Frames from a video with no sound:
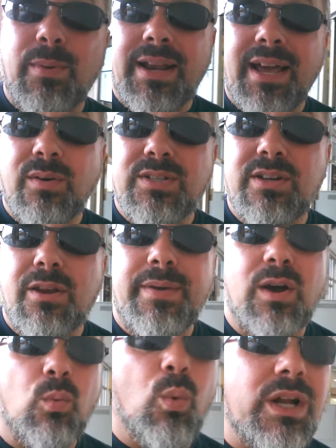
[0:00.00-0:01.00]
right now, it's gonna be
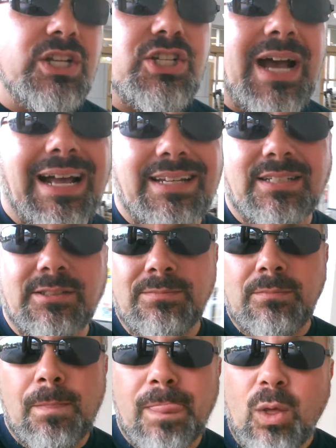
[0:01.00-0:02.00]
a one shot,
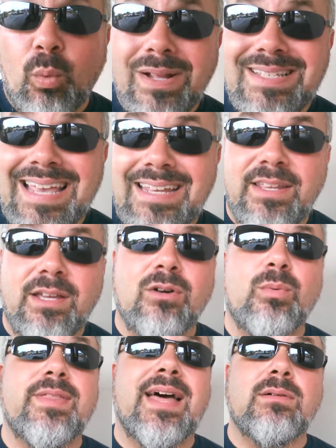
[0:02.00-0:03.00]
one take
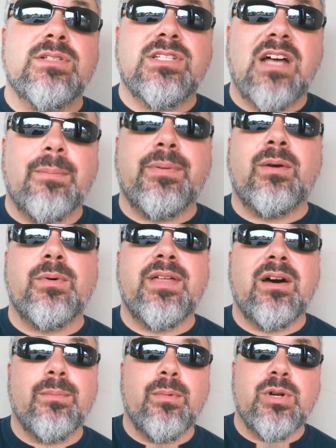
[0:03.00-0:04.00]
deal without stopping,
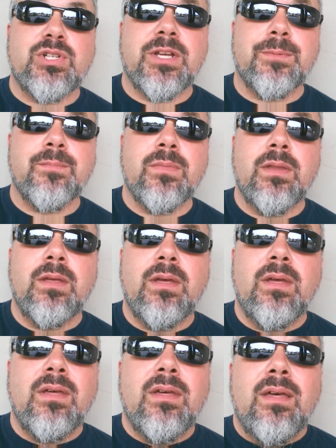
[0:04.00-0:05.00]
without merging.
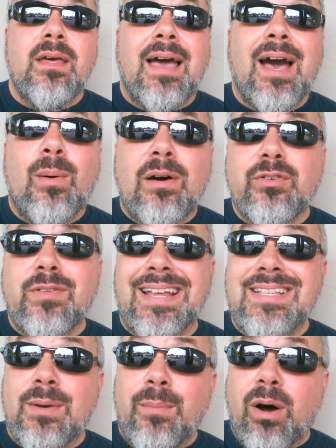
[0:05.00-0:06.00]
However,
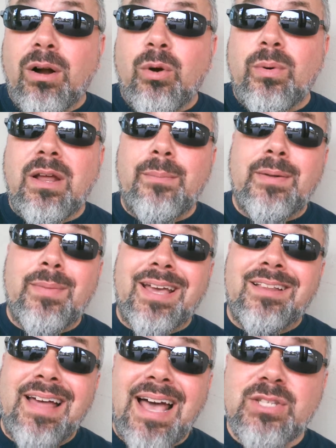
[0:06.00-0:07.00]
like tomorrow when I'm in my
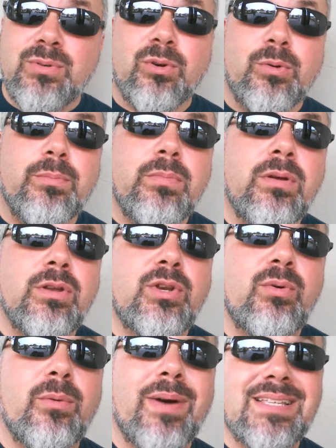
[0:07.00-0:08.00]
classroom
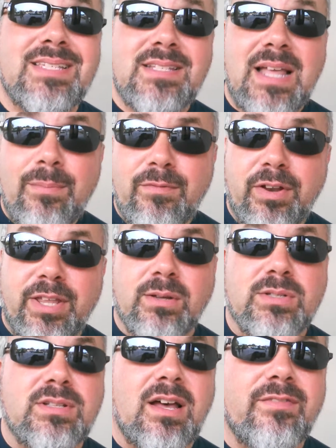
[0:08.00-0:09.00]
doing my STEM
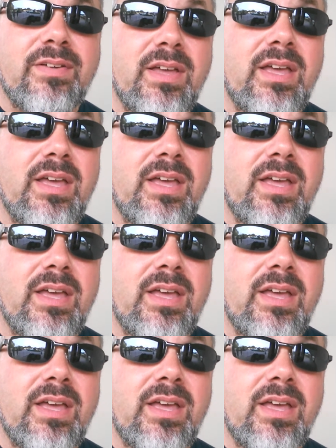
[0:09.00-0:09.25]
video stuff,